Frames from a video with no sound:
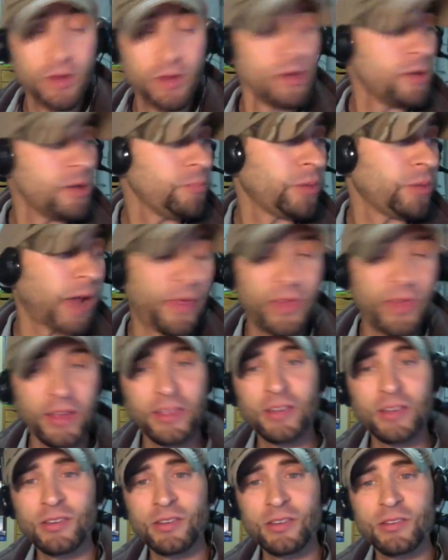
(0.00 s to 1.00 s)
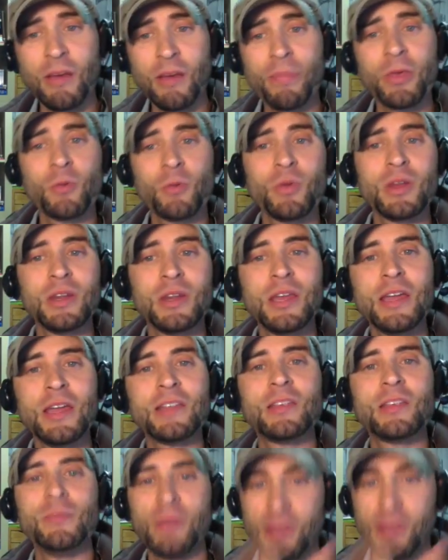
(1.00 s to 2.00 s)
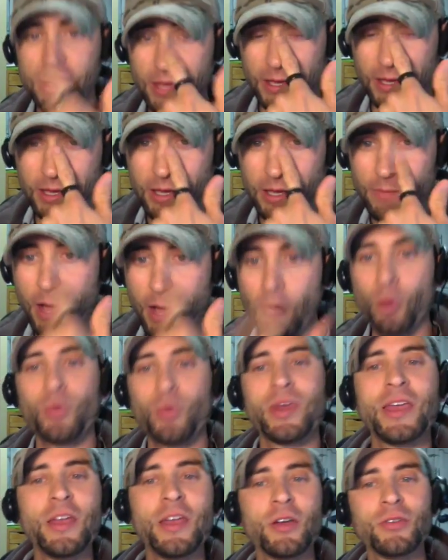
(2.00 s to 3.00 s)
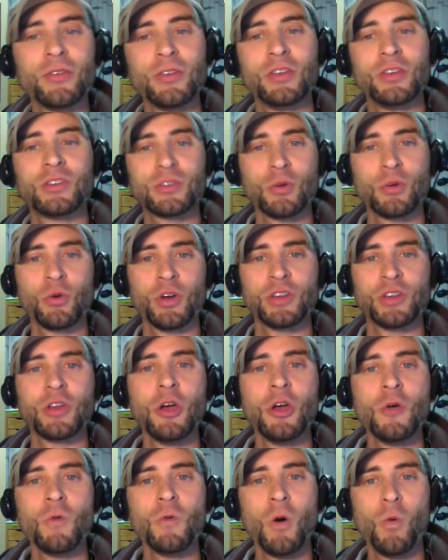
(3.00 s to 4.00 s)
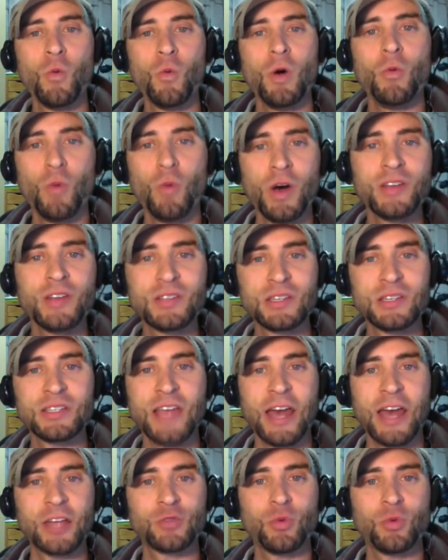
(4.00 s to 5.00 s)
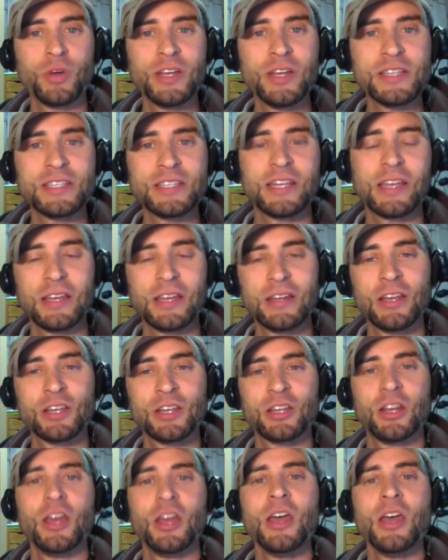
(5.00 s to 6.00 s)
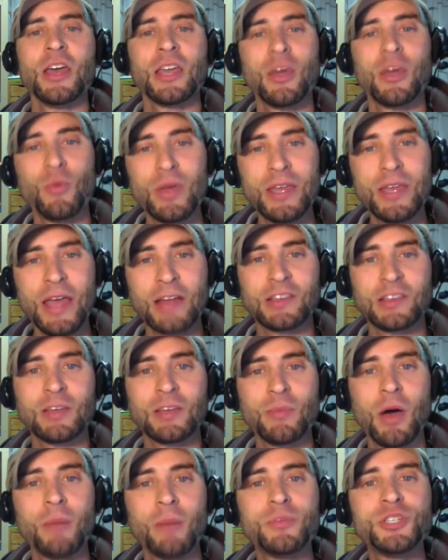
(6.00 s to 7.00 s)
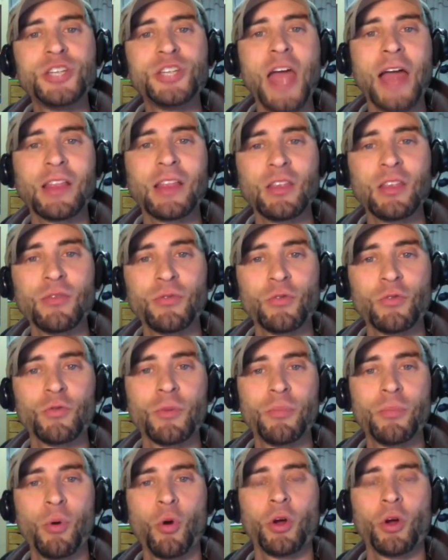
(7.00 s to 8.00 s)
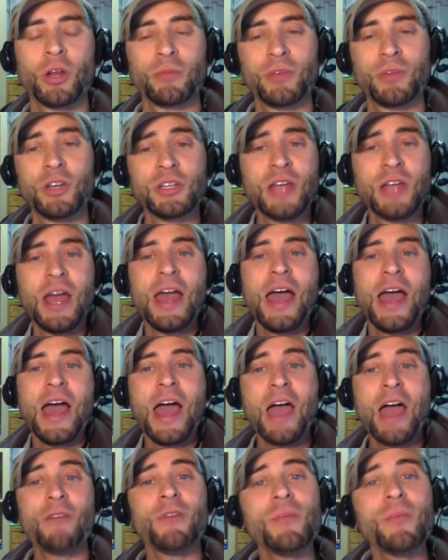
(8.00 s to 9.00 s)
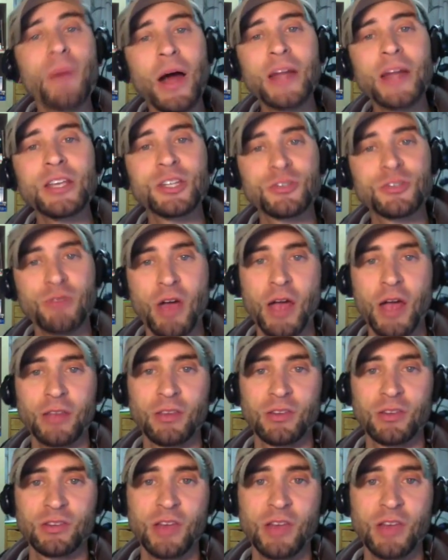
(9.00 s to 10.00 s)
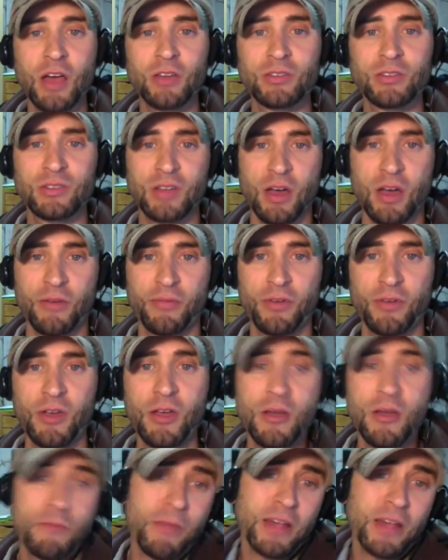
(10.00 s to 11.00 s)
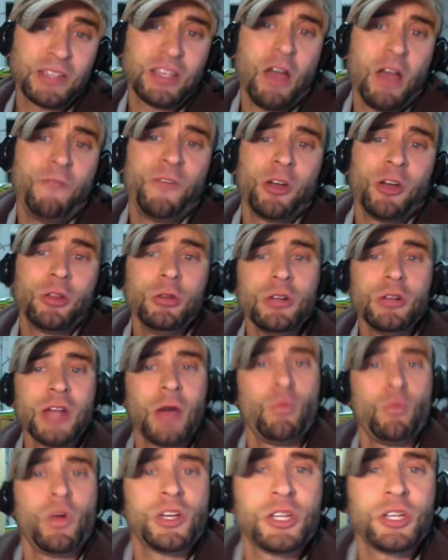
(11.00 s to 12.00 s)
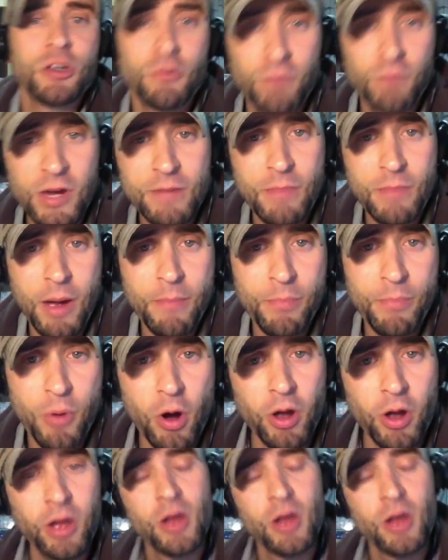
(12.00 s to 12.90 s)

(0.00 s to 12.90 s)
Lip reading: But I think this is something we need to be thinking about when we hear these stories. Well, what was the status? What is the condition? Can we get some objective reporting? Because everybody's trying to sell stuff. Myself included. I want you to read my book.